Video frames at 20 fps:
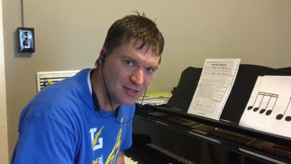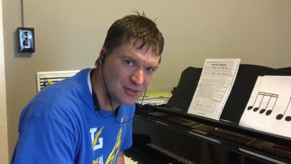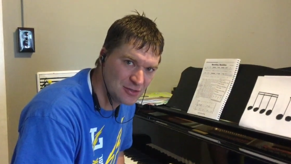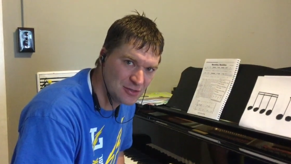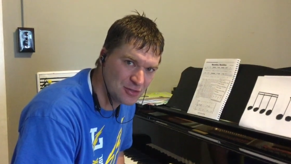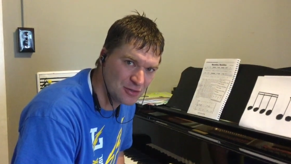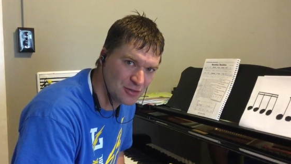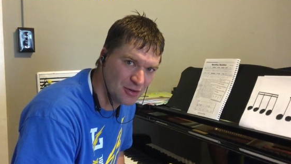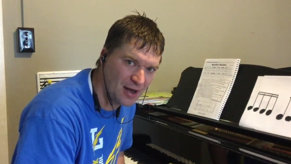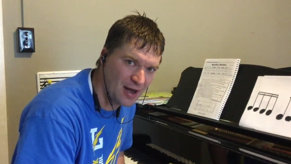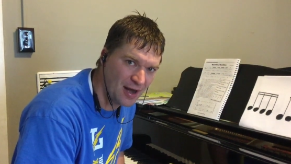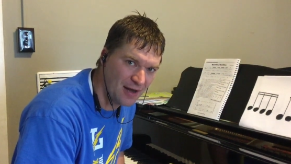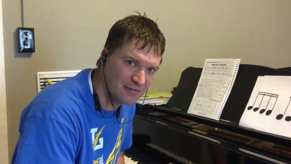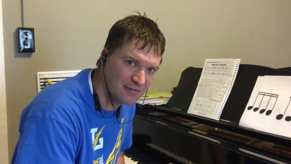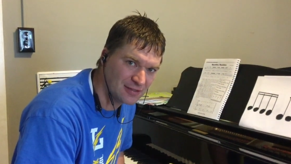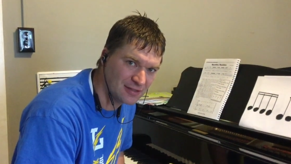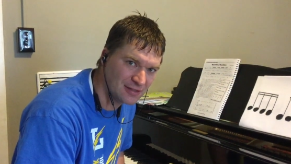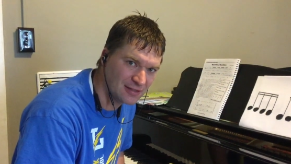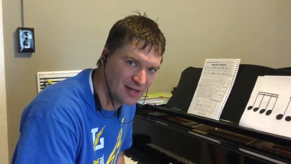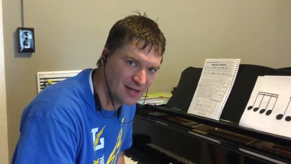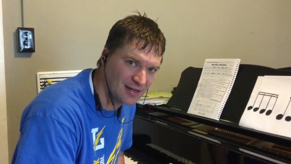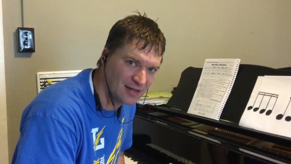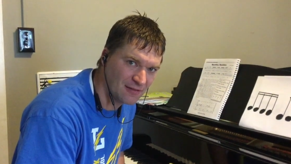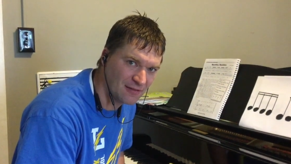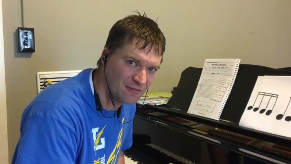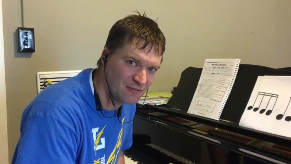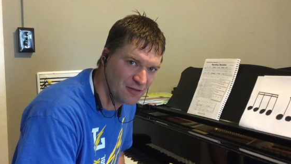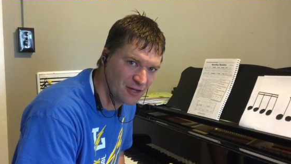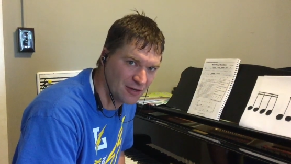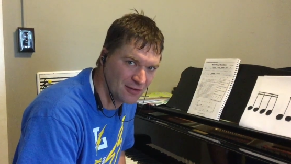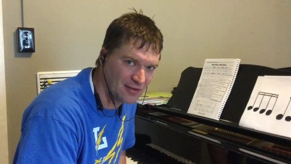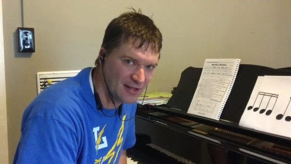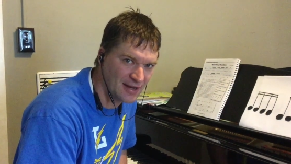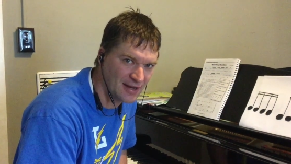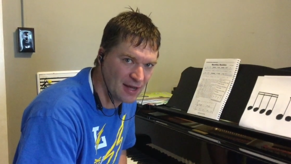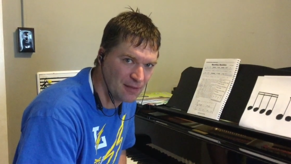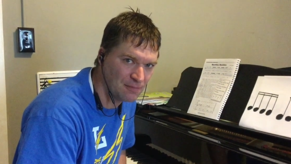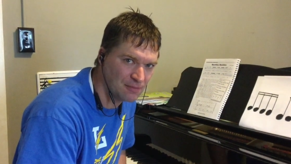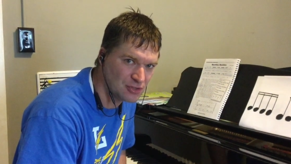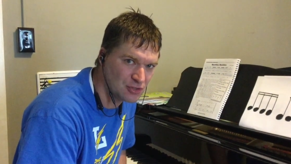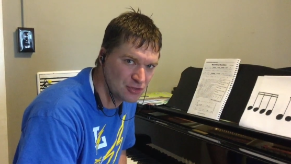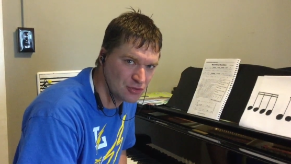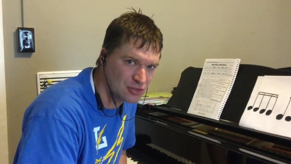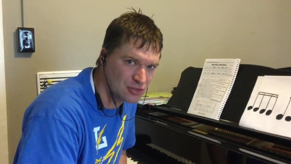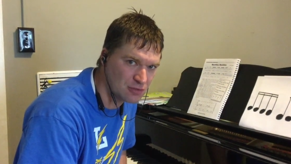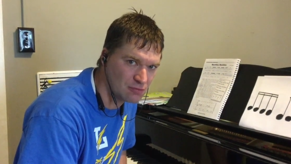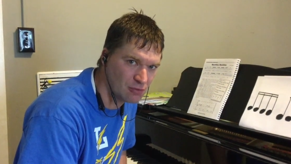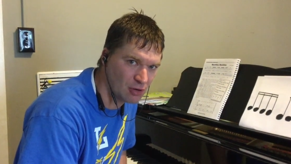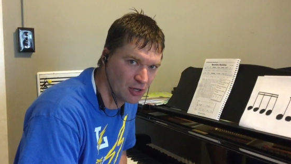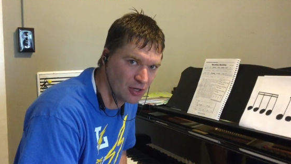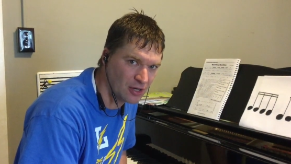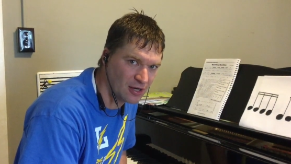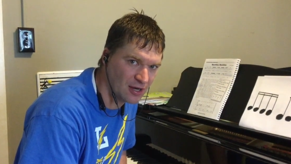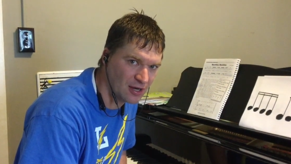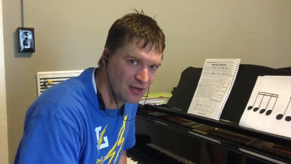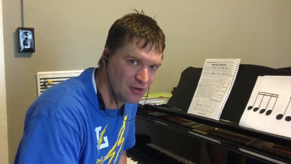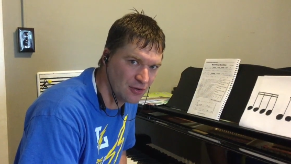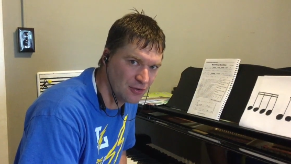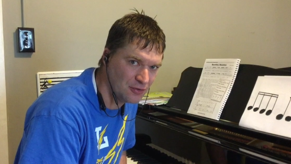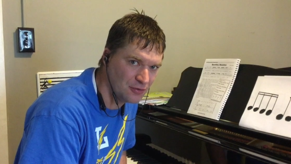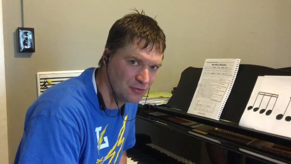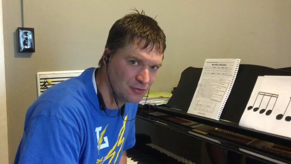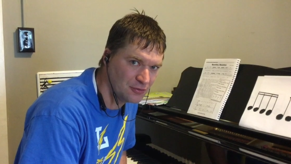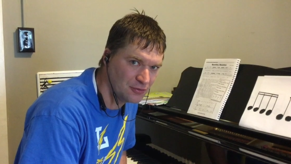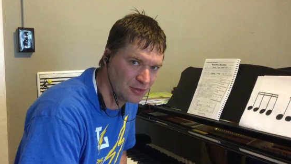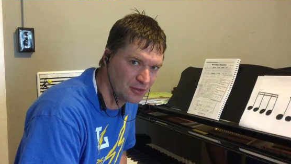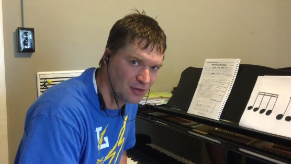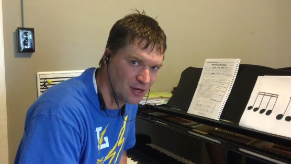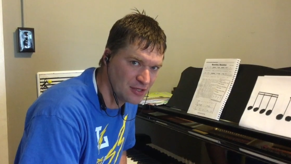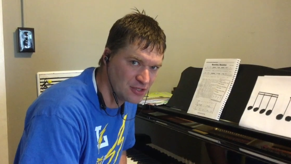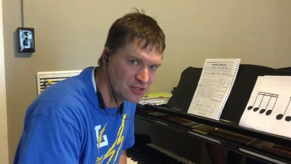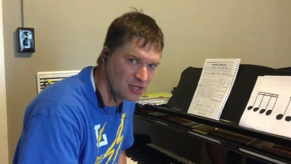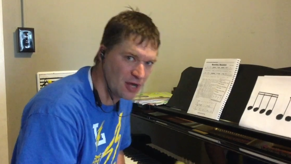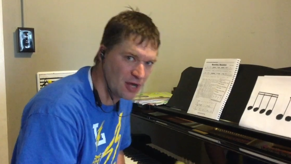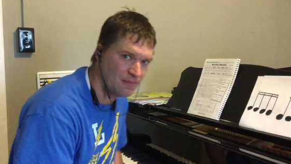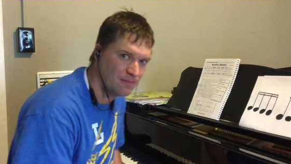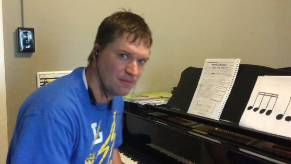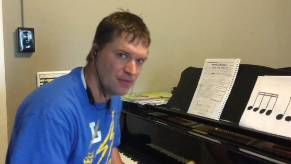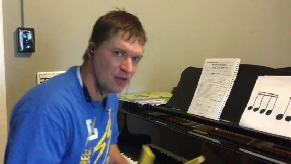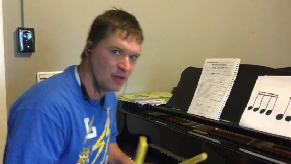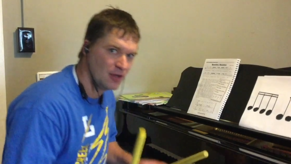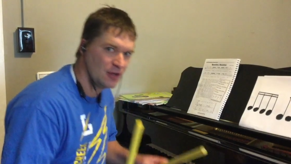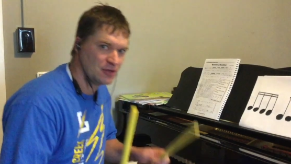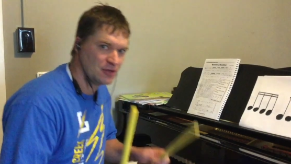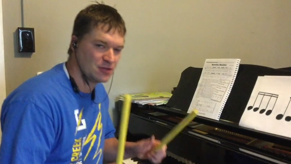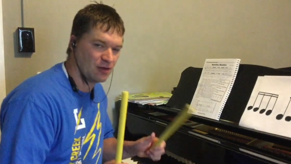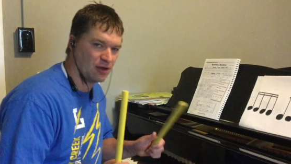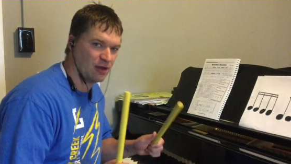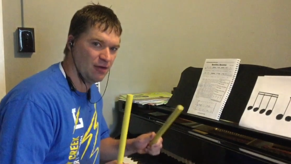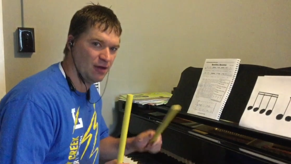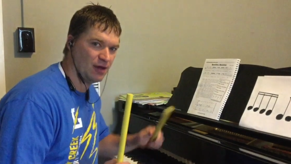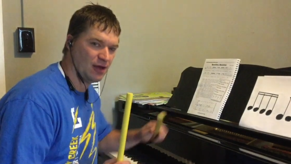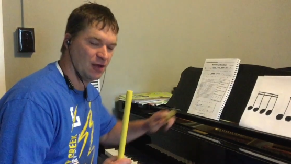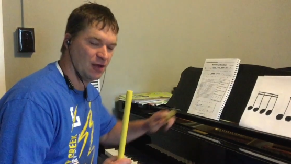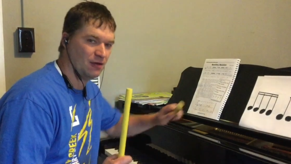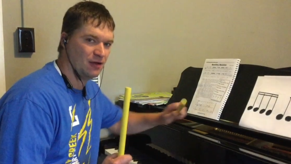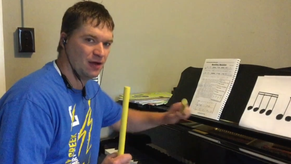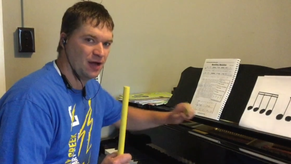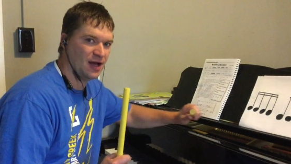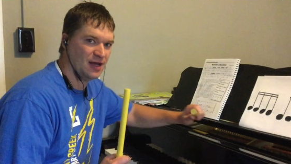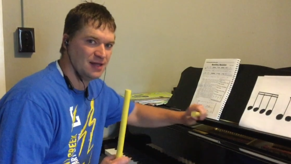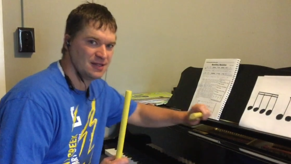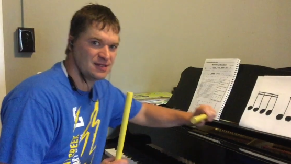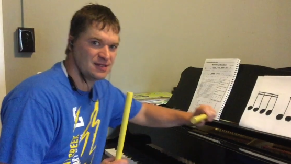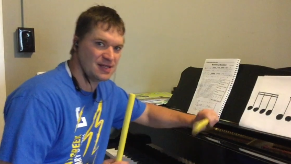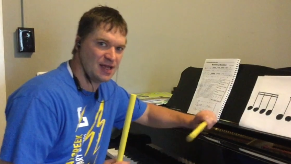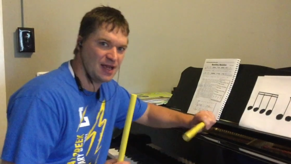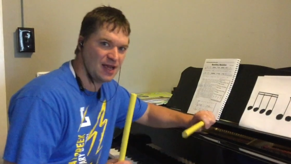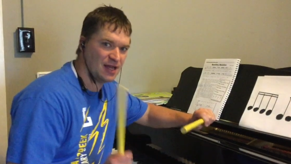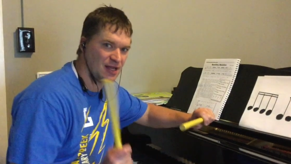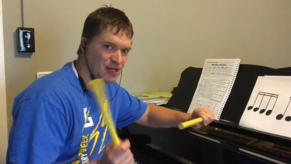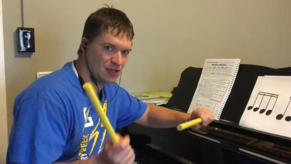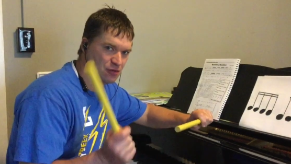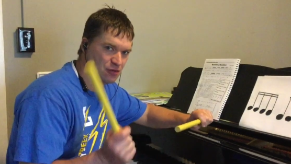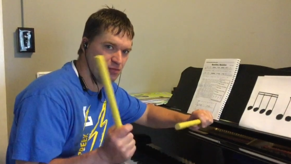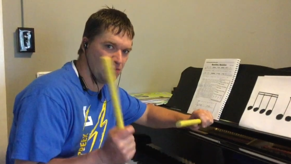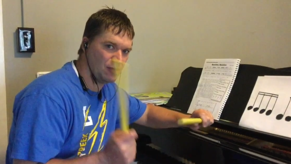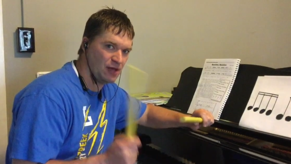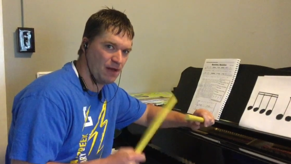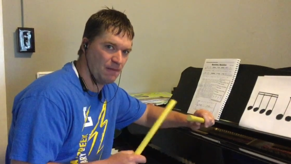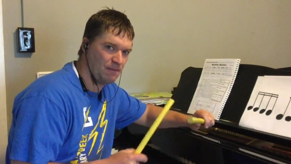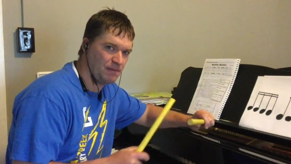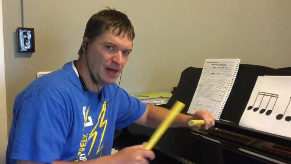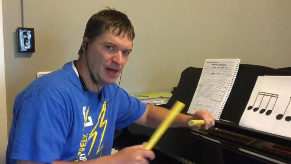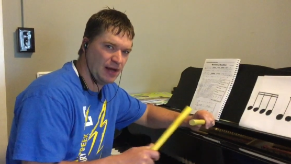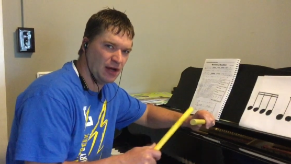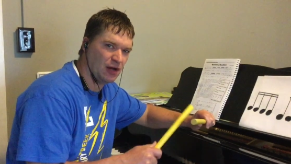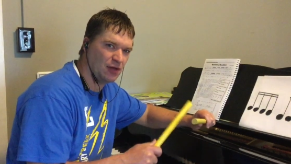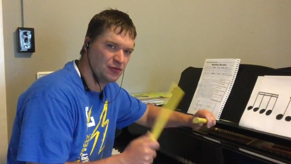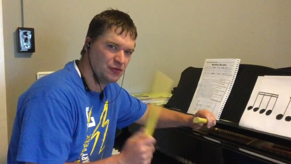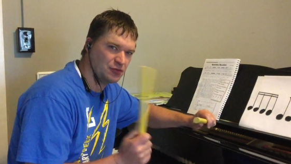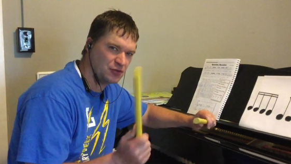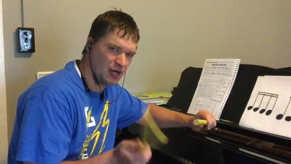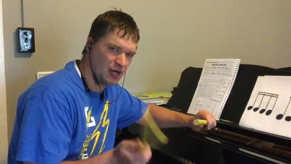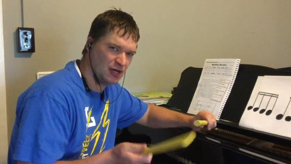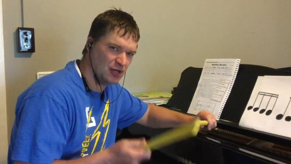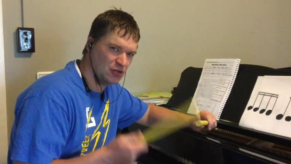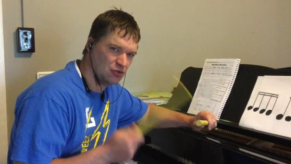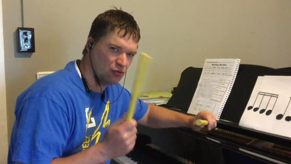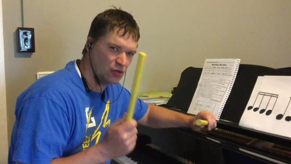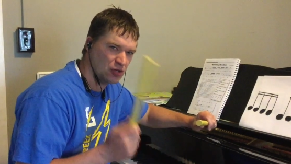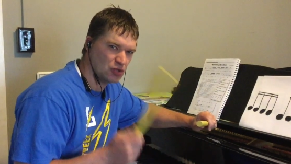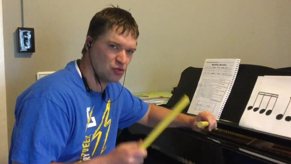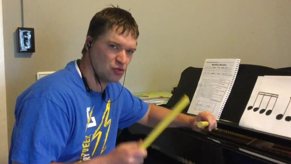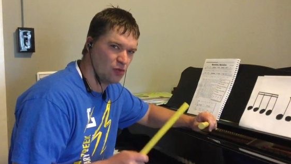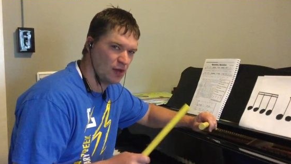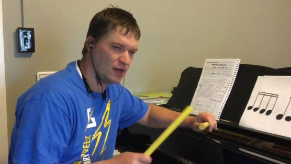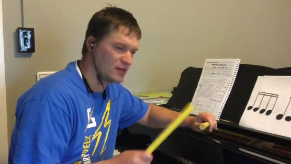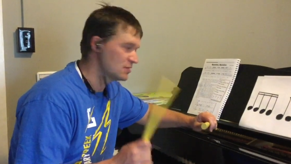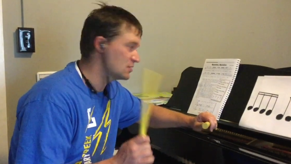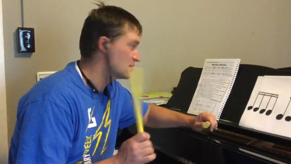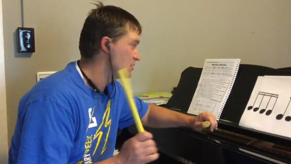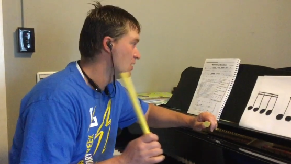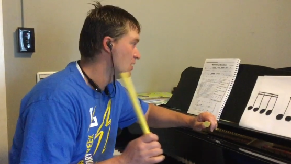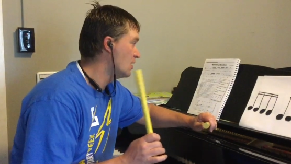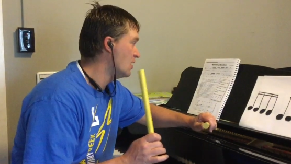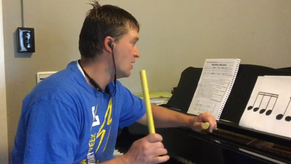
So you'll have to figure that out, but you're smart and I know you'll do a great job. So here I go. I say it and you play it back. I'll kind of do it twice.